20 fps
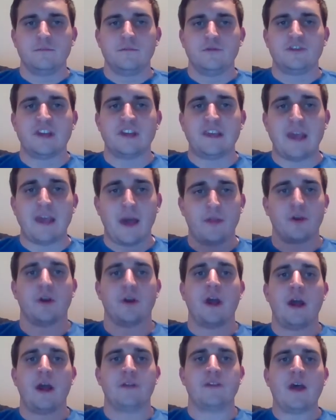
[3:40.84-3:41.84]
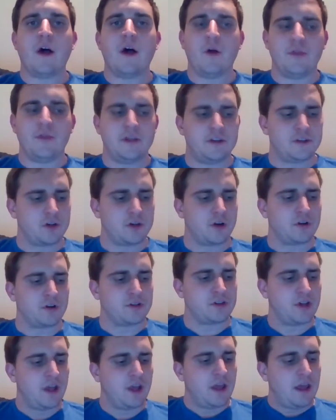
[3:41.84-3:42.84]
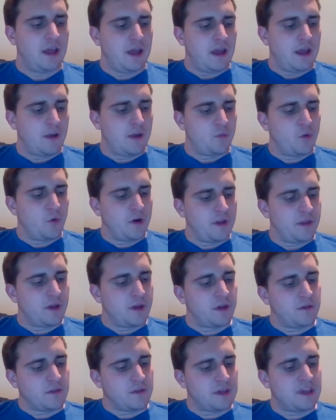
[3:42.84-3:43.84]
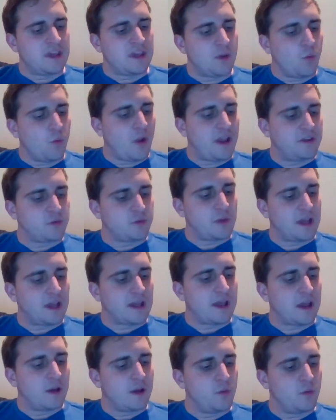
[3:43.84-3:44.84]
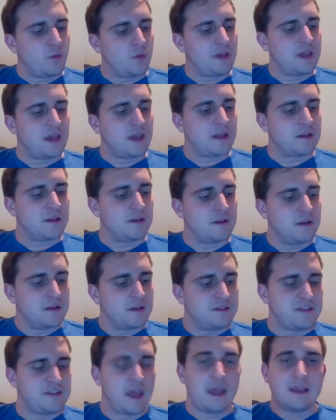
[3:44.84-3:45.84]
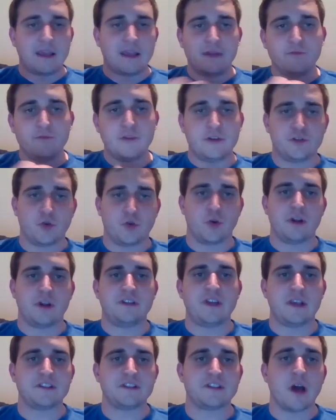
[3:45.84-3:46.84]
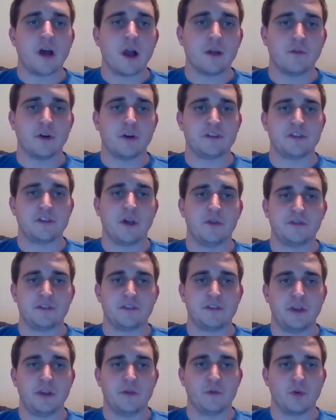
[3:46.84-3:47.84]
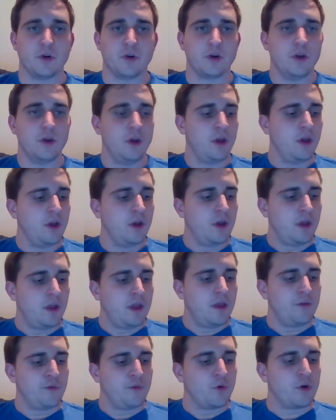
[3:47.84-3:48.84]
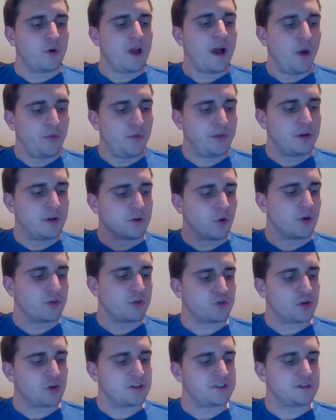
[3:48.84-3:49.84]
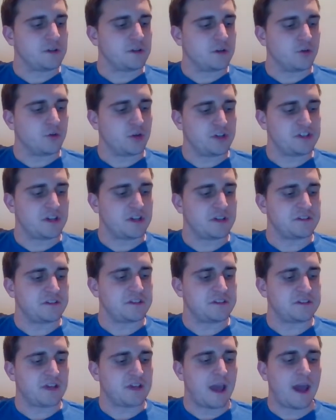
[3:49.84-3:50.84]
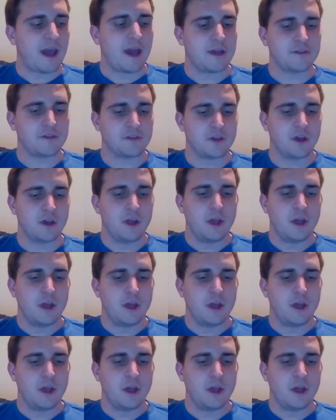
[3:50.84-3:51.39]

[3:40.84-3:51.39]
together as a healthy church. And one of the key ways we can take inventory and take stock of ourselves to see if we're healthy, growing Christians is to ask,